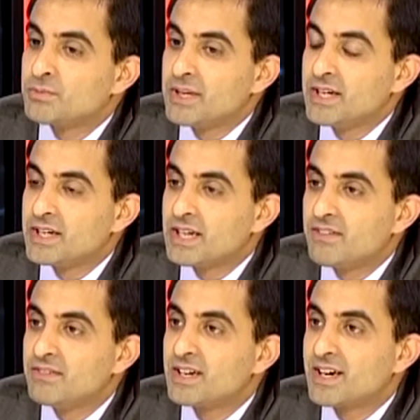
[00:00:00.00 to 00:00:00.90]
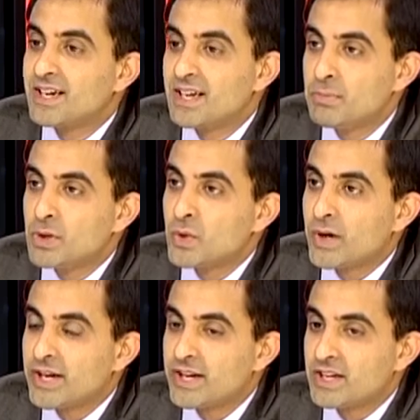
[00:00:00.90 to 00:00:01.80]
many a time we are unable to
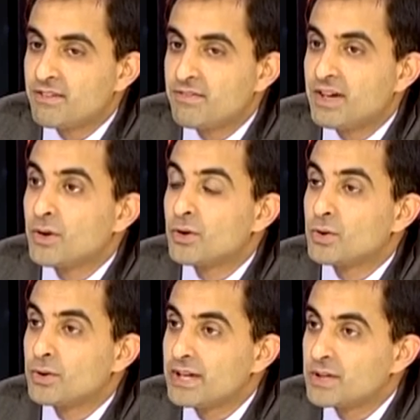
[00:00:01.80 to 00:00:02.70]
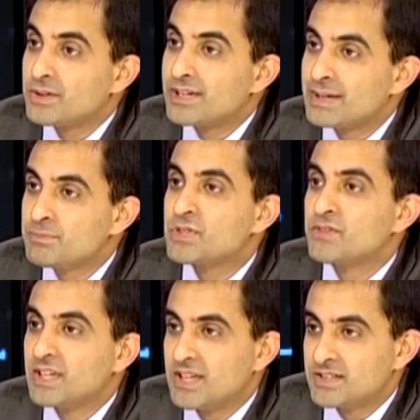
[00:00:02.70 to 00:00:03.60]
identify or to get to the depths
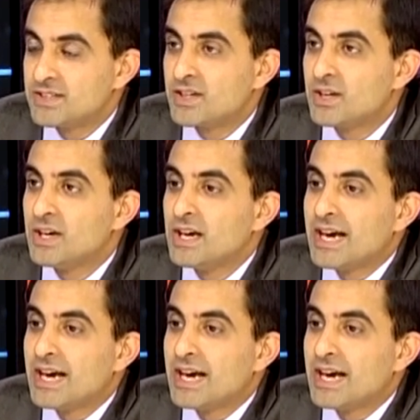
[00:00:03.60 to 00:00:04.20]
of the history